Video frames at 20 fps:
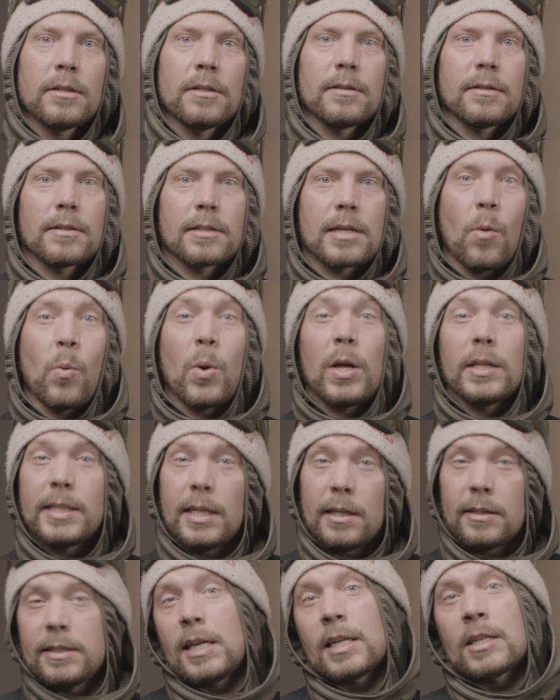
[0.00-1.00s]
It's got
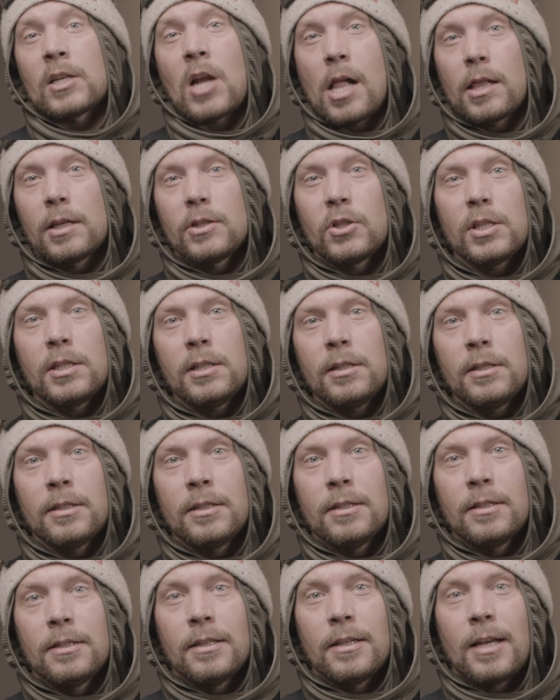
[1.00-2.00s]
whale-tail technology,
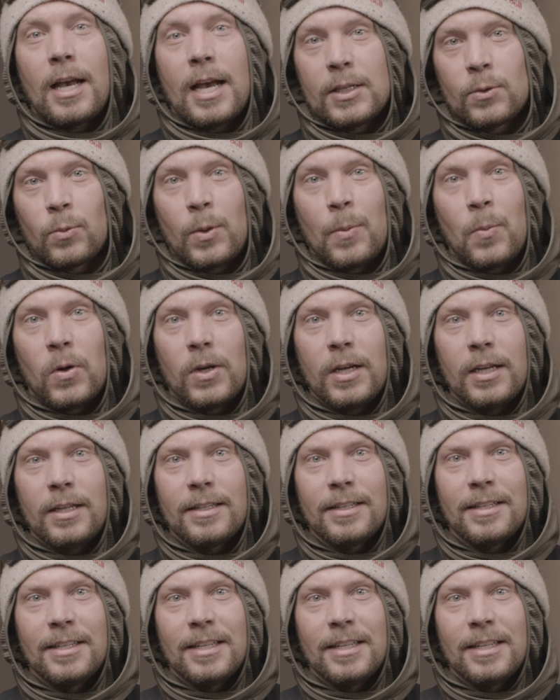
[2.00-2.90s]
as we put it.